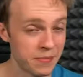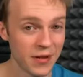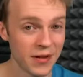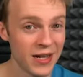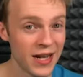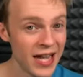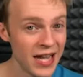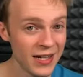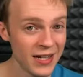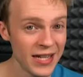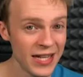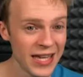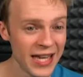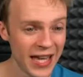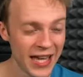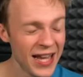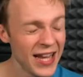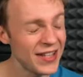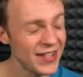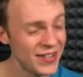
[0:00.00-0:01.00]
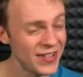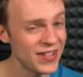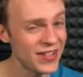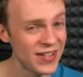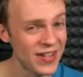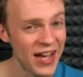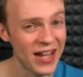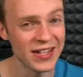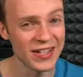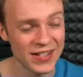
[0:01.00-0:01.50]
But lately, it's
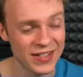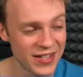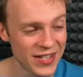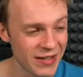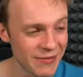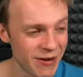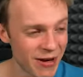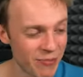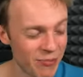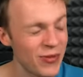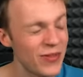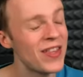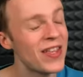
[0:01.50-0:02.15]
decided to team up with